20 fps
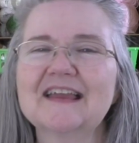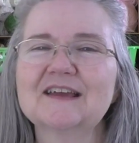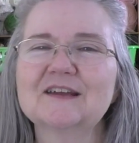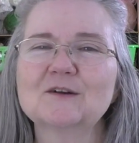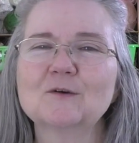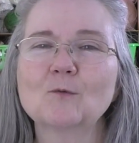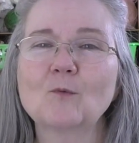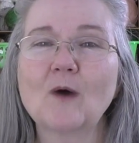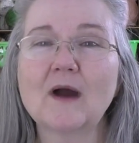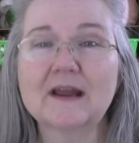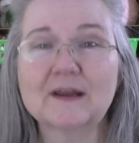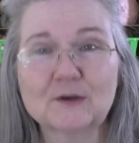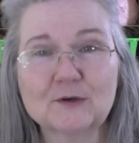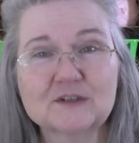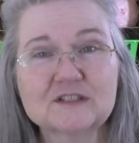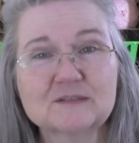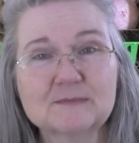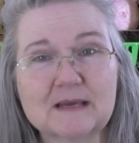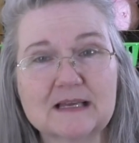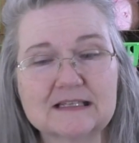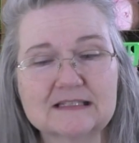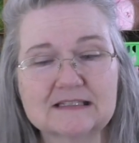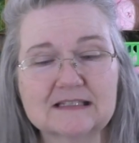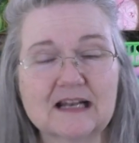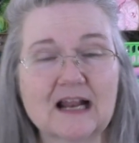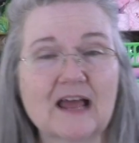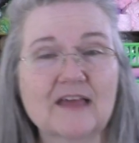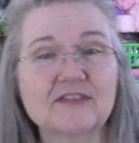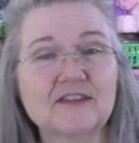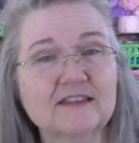in White Christmas,
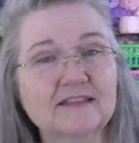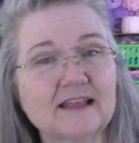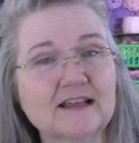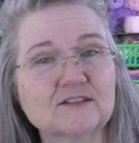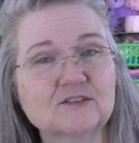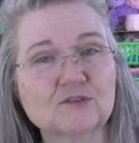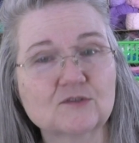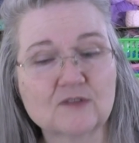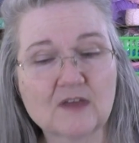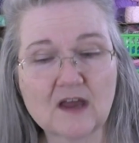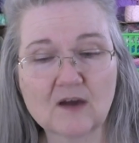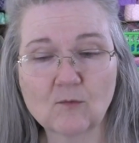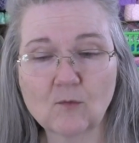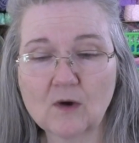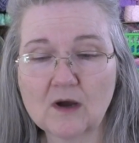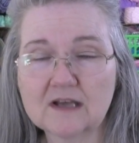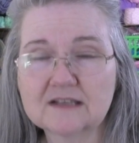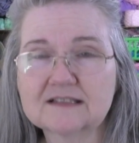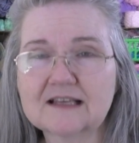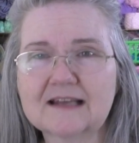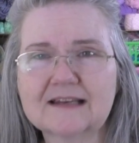and I think that's who that was.